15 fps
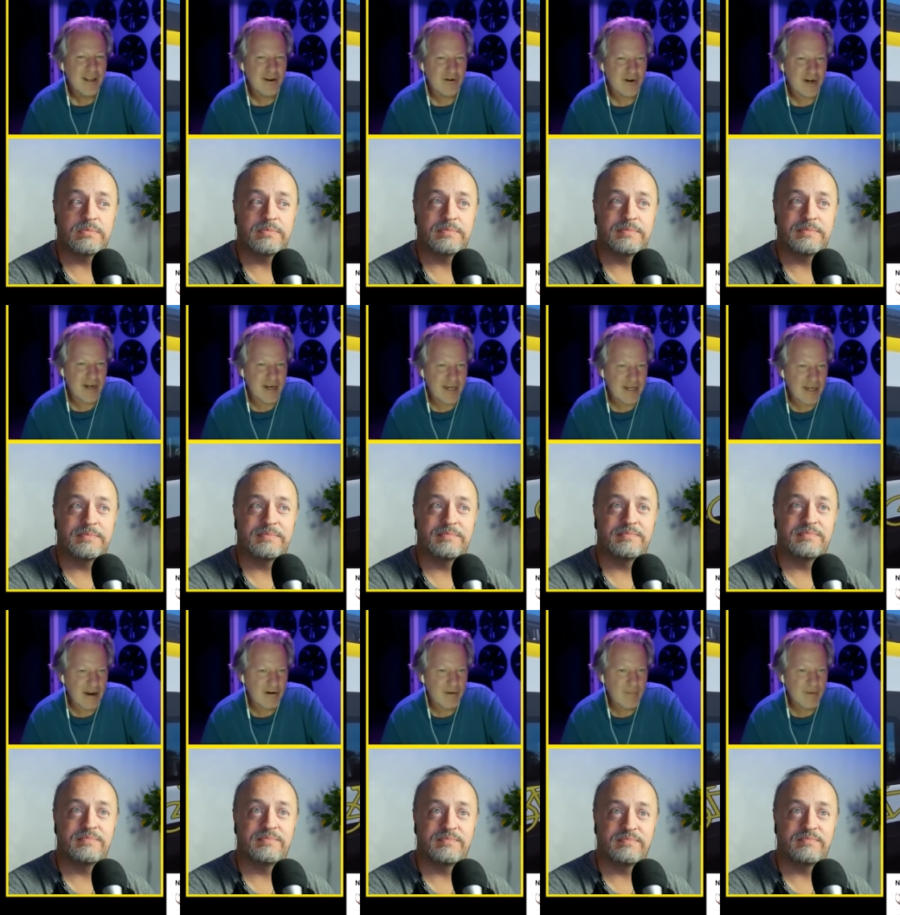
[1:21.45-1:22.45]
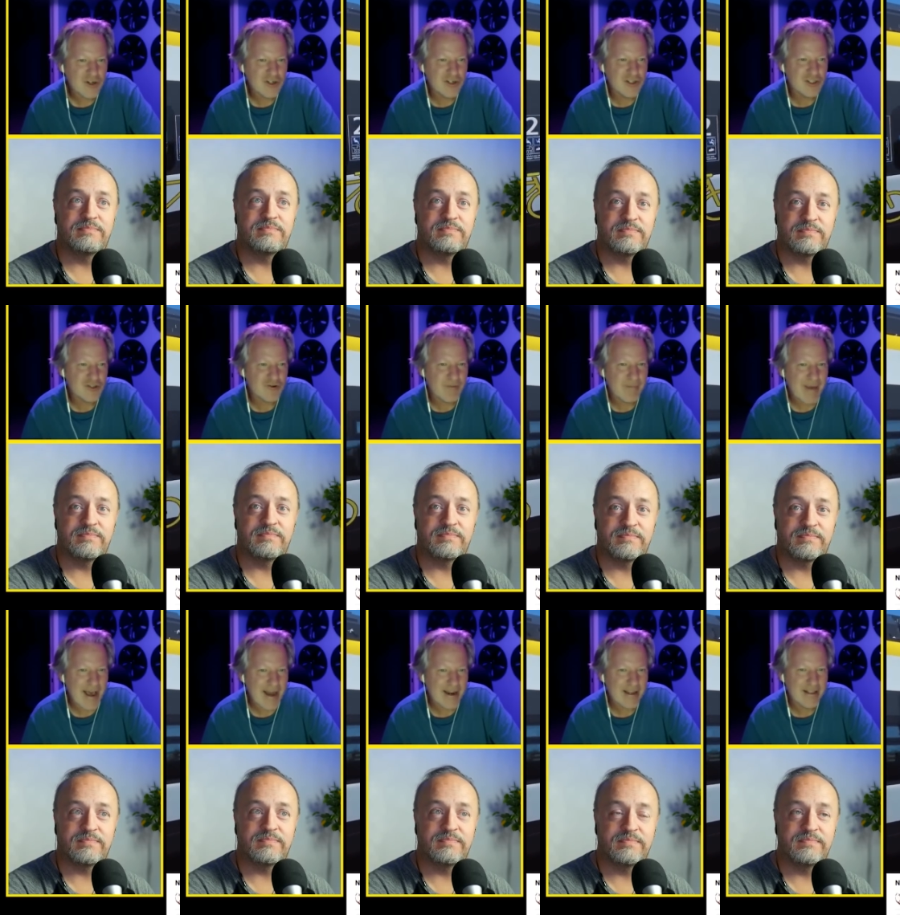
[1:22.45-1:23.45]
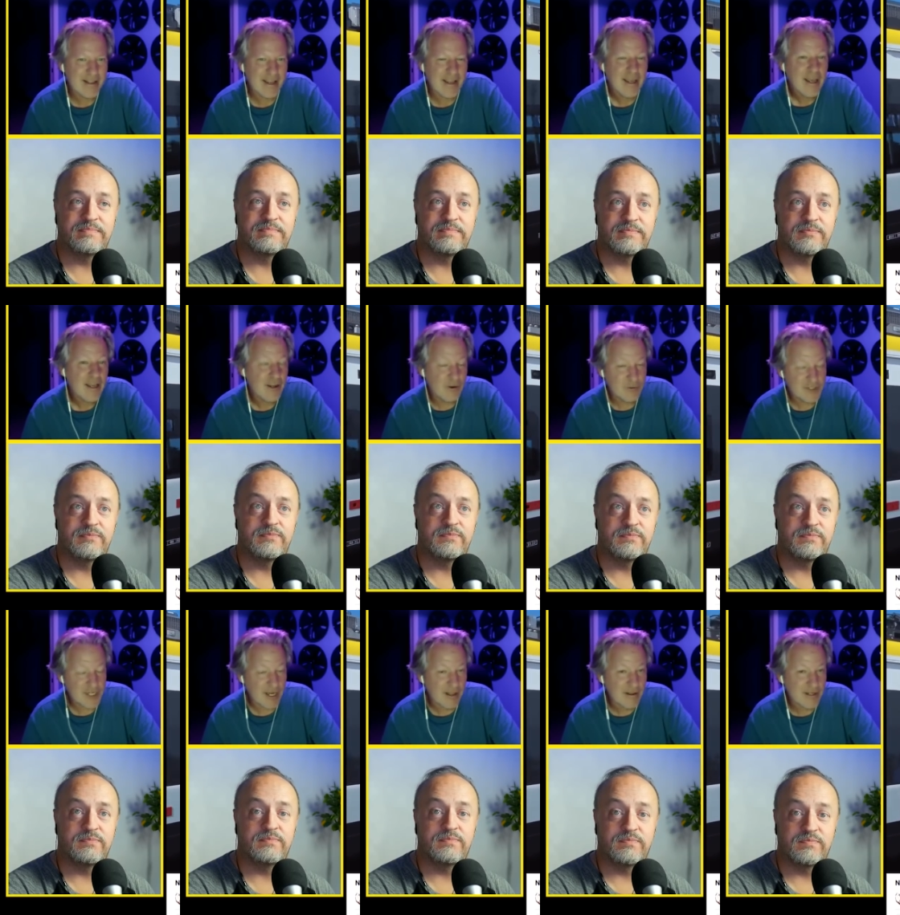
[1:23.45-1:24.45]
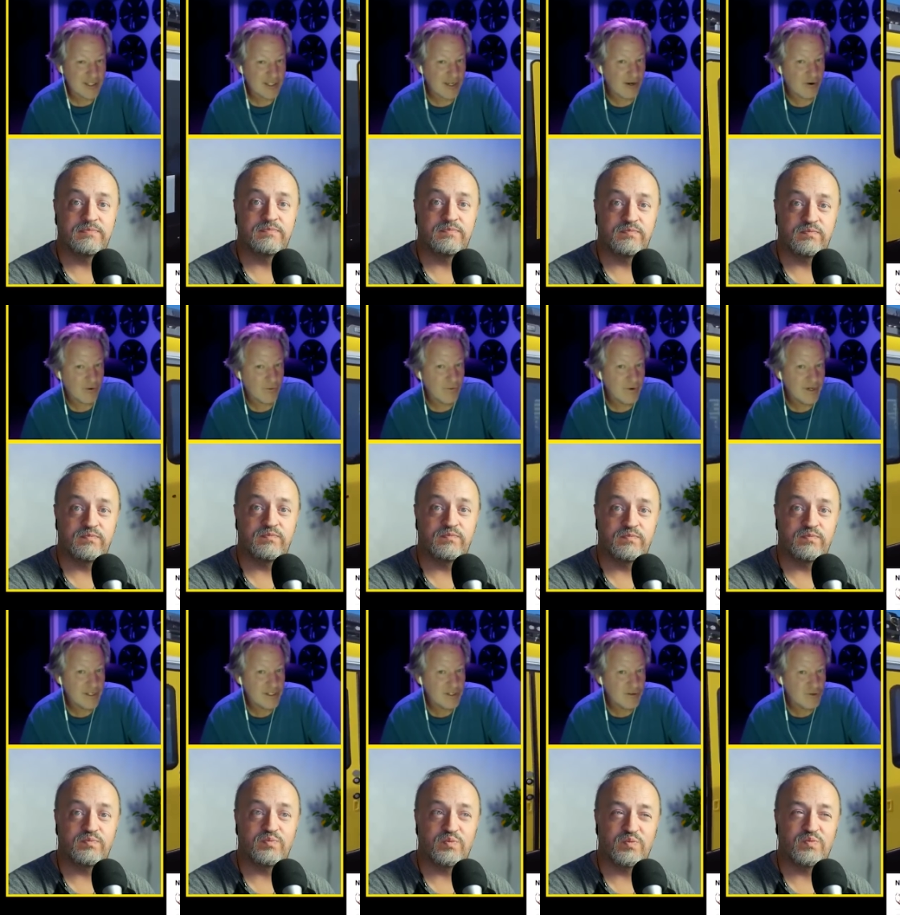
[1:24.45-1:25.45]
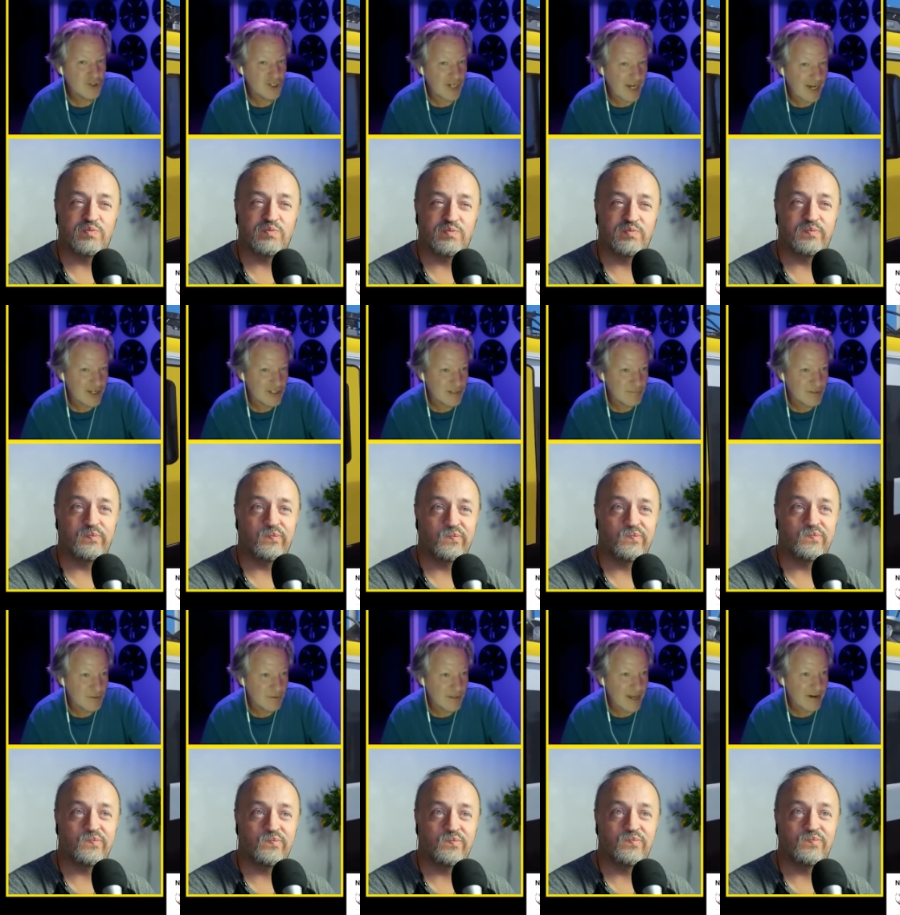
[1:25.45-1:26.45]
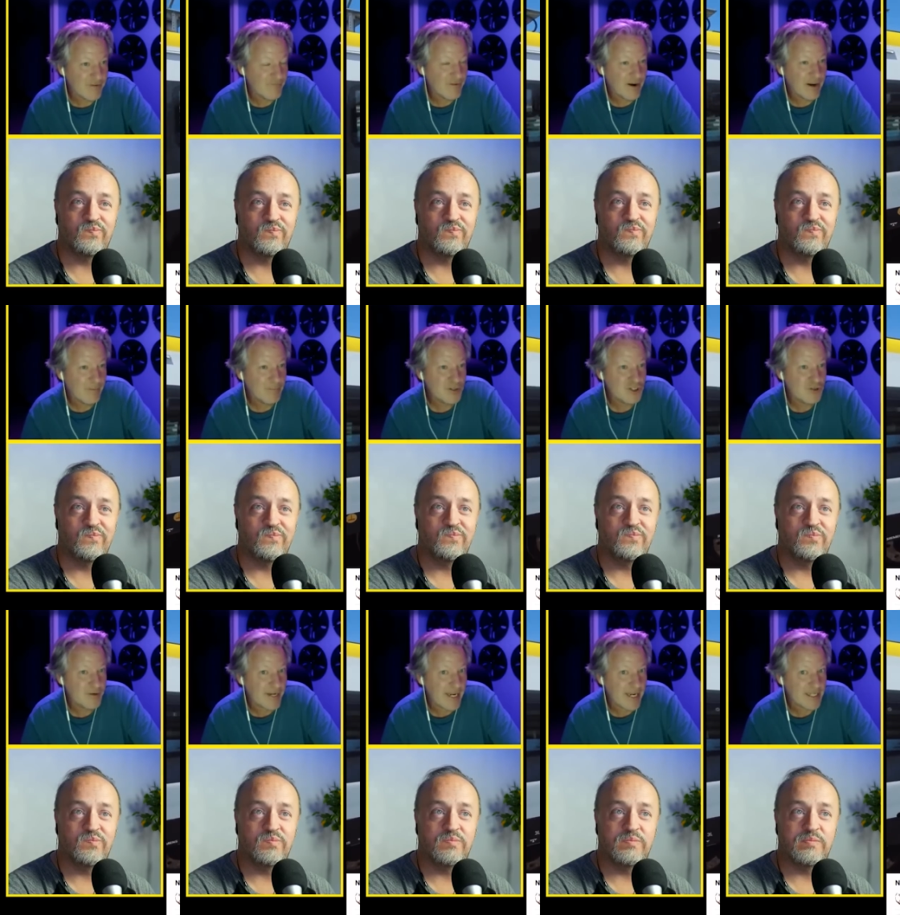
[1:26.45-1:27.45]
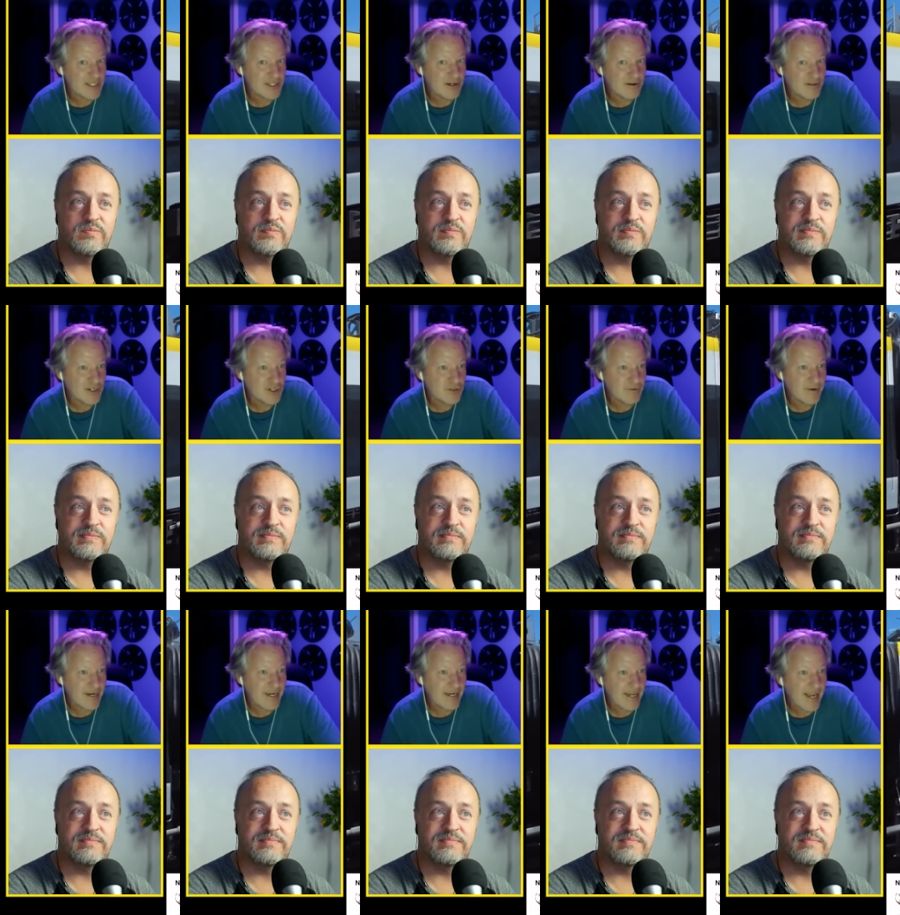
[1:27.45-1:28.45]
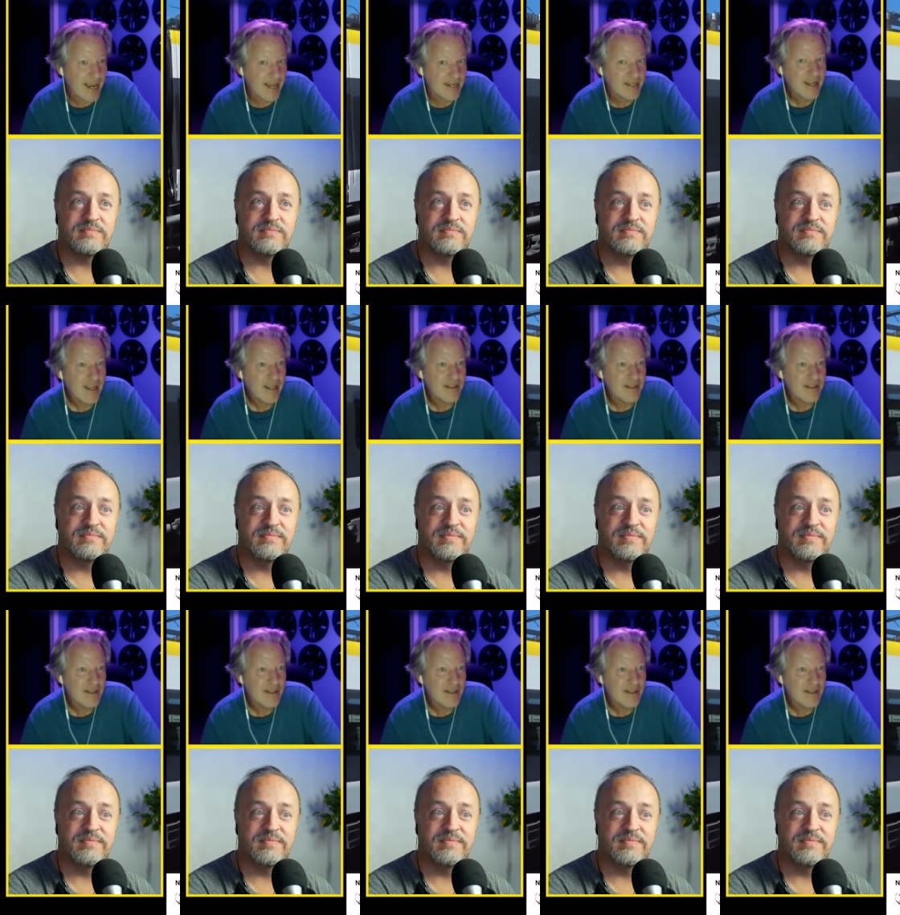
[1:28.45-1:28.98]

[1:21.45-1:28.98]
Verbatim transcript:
Speaker 1: you're cutting down emissions dramatically you tell us that you're going to change them to electrified but you can't start the train yet